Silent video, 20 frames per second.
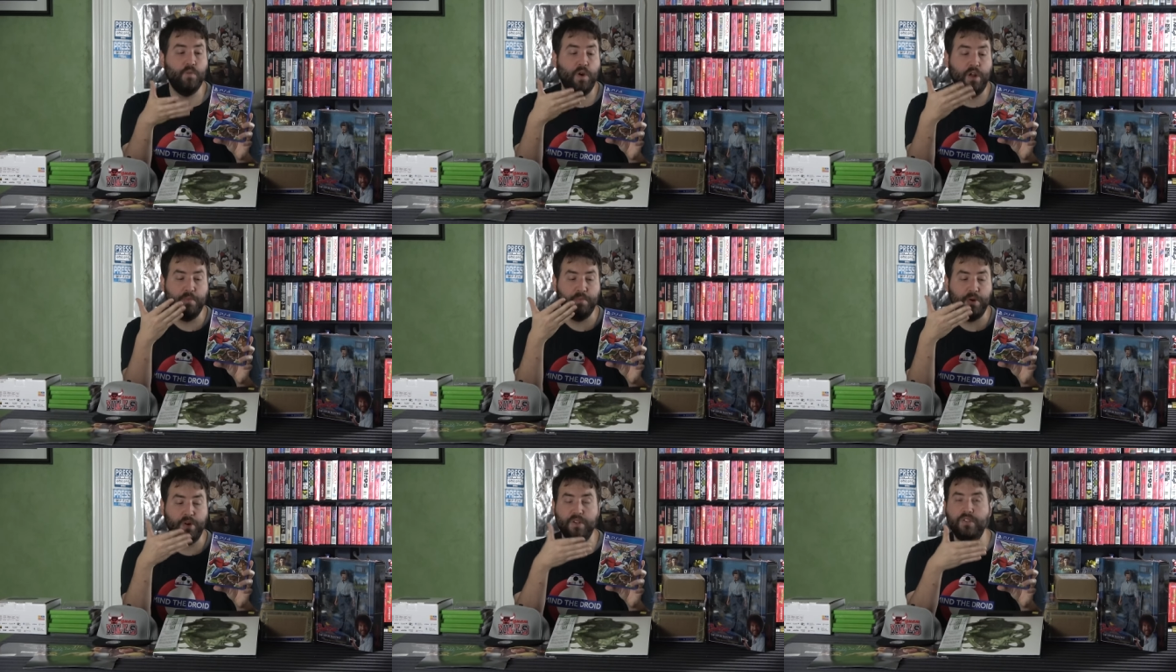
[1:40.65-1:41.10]

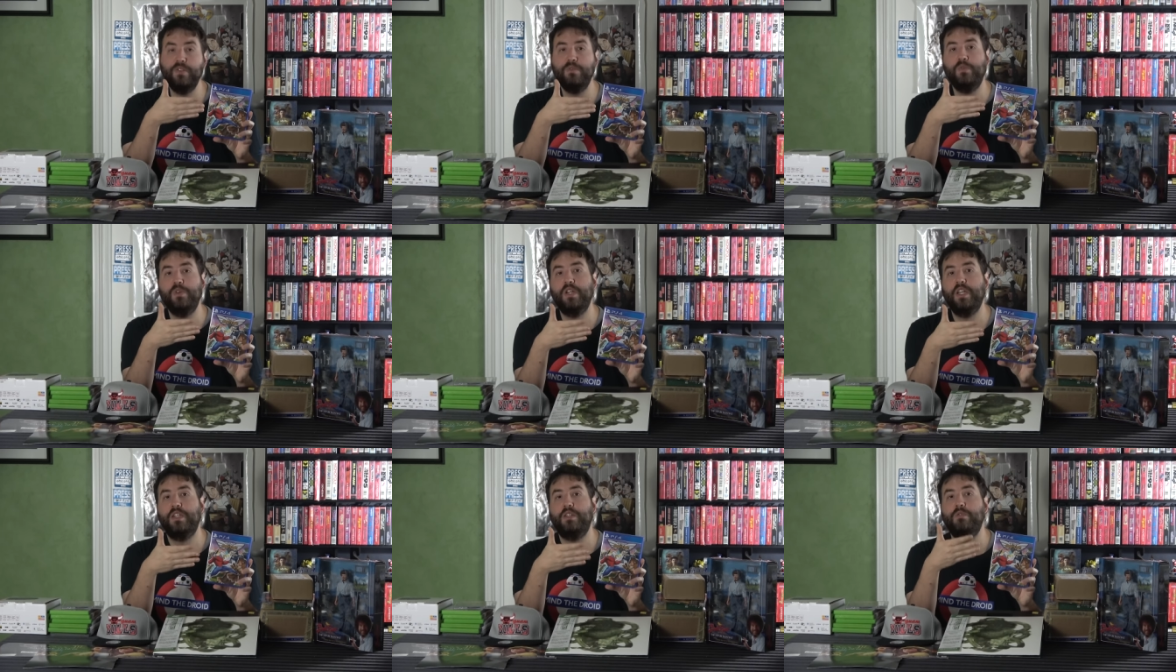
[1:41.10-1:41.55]
One person
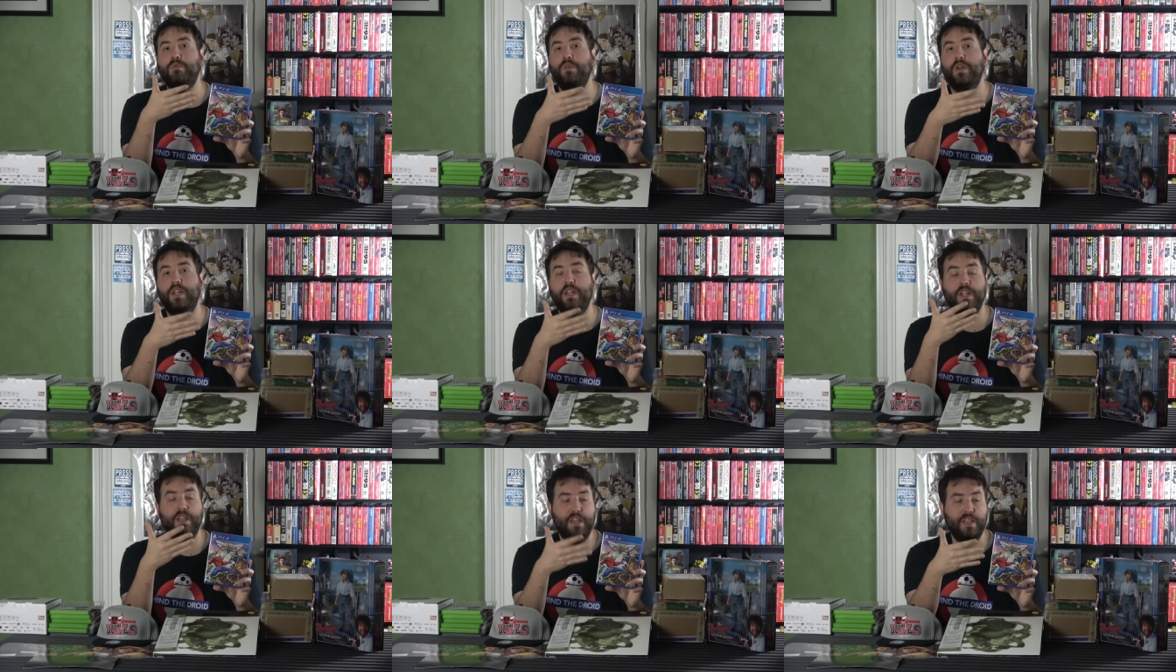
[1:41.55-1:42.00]
will get to
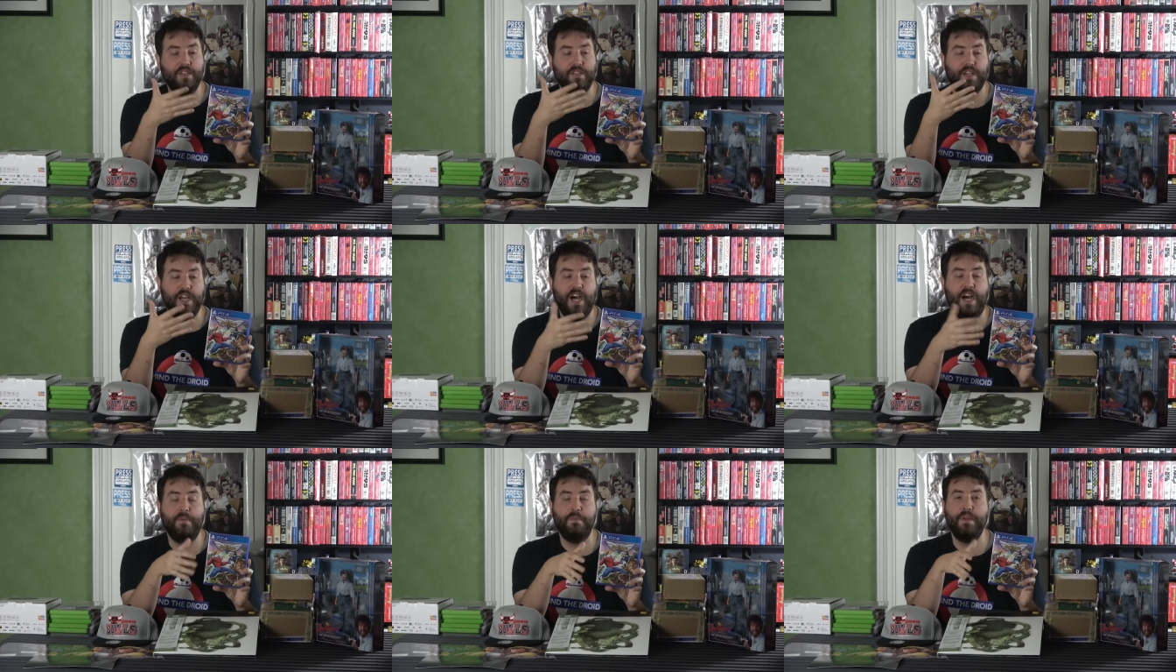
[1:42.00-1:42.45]
win this
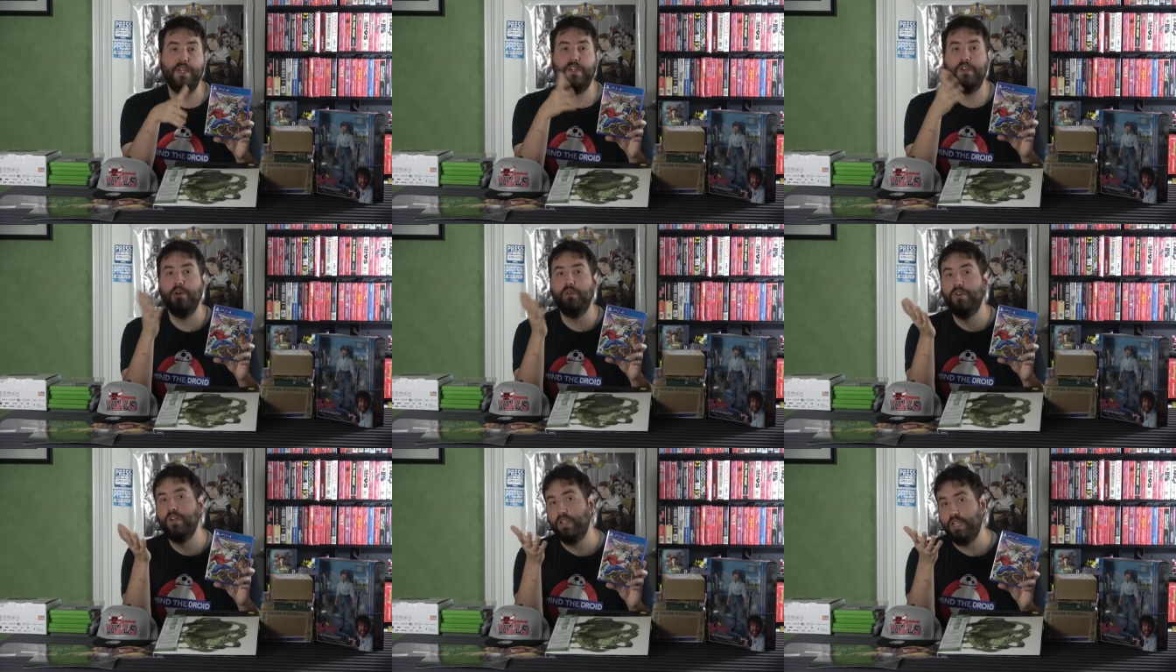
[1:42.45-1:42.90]
copy.
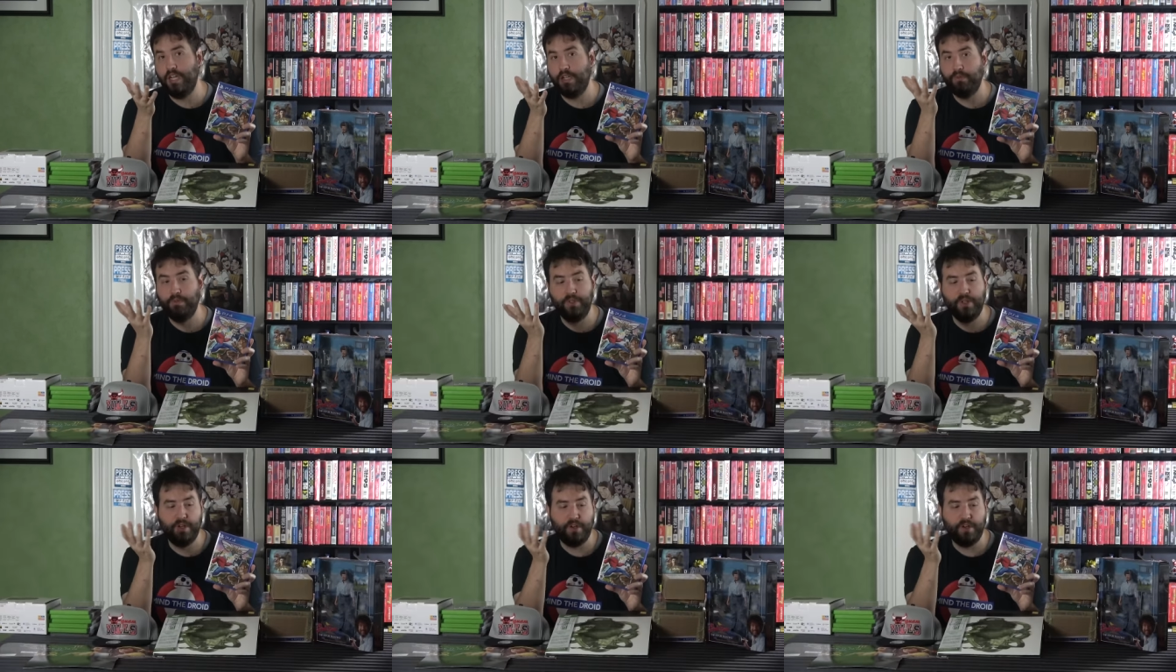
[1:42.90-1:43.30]
Go Collect will